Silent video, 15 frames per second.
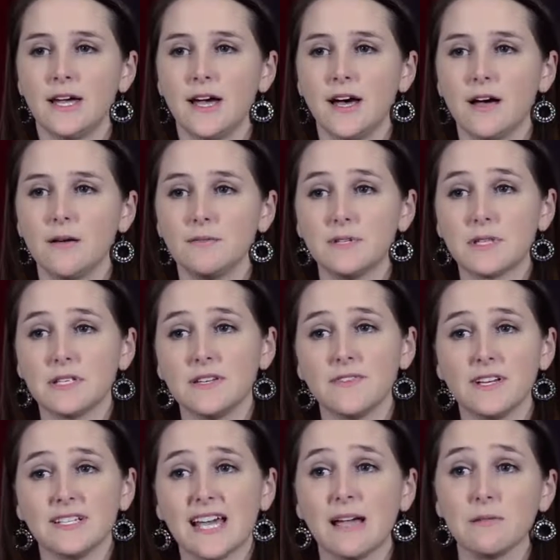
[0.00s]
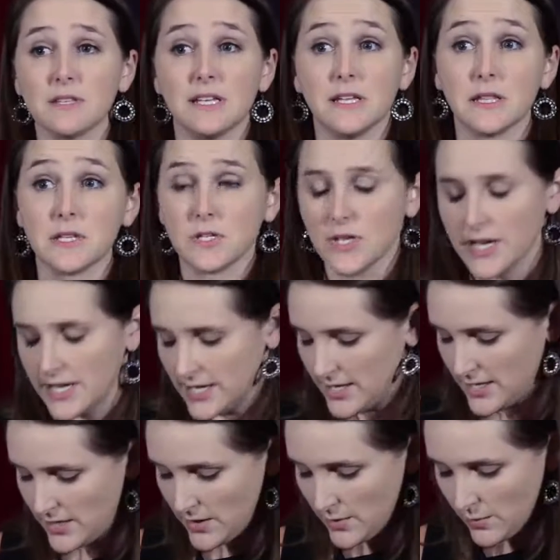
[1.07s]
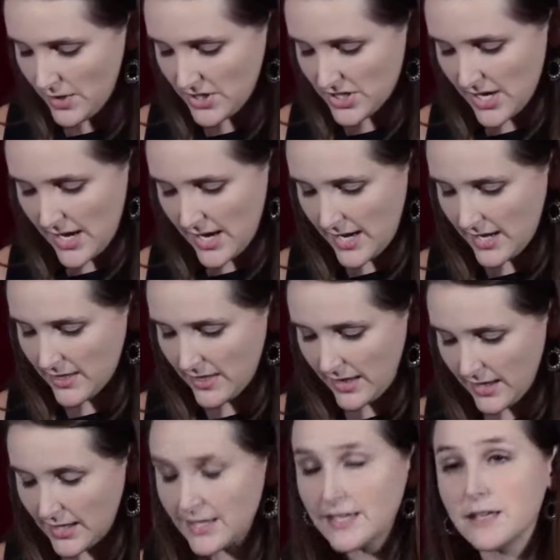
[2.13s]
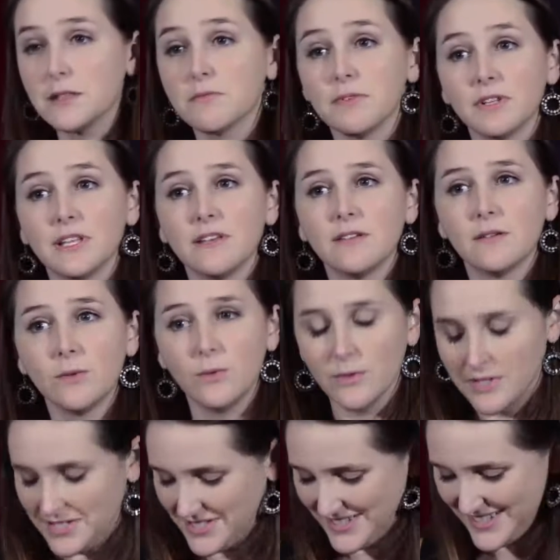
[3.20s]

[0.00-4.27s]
just at different times in history, which I think is really cool.